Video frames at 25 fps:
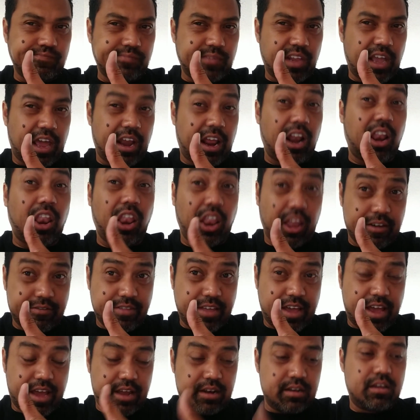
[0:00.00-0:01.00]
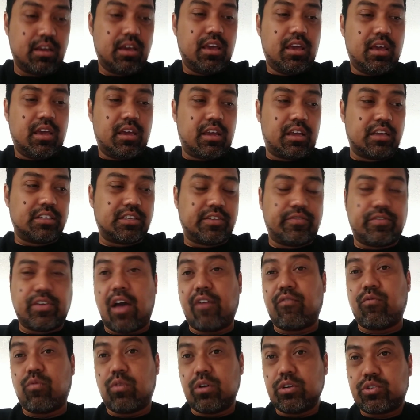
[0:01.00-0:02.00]
and I love that. Because if you
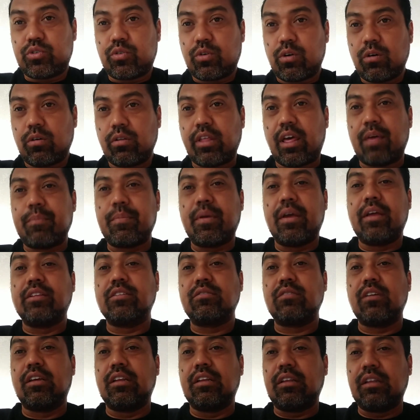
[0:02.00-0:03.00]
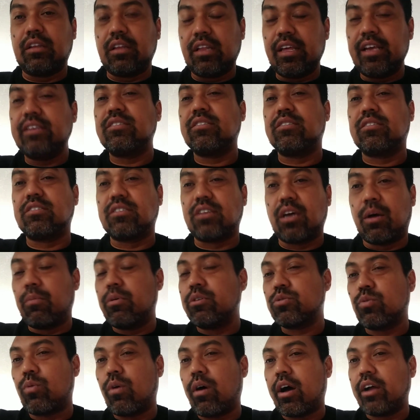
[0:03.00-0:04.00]
have one troll, that means at least
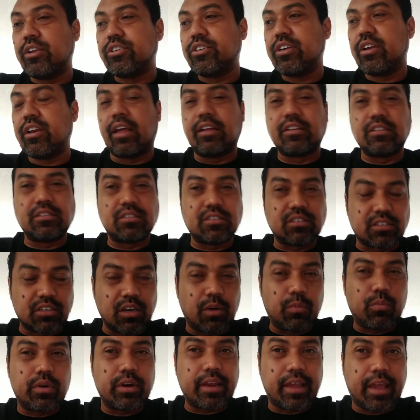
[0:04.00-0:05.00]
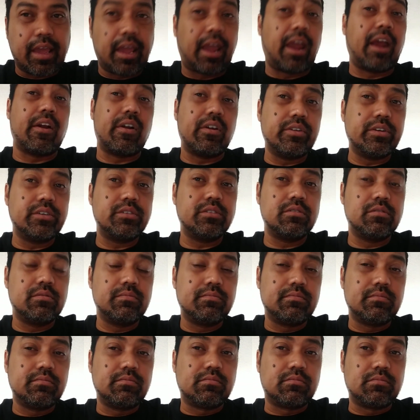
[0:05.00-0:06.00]
someone's watching and someone cares
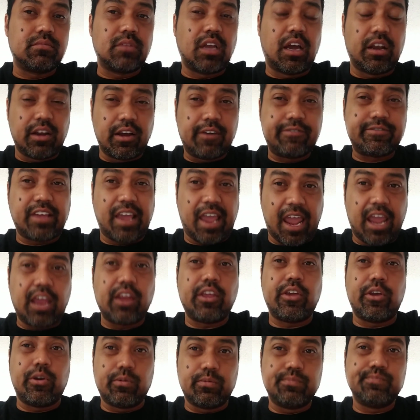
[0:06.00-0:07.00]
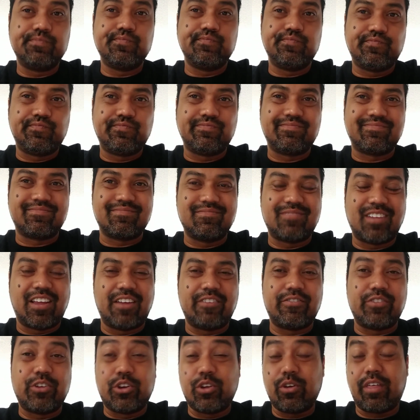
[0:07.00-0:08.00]
enough to hate you. And if
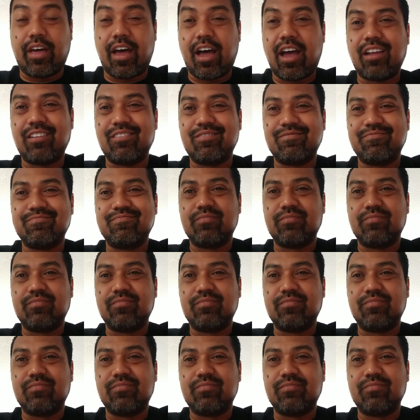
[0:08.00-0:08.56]
you do that,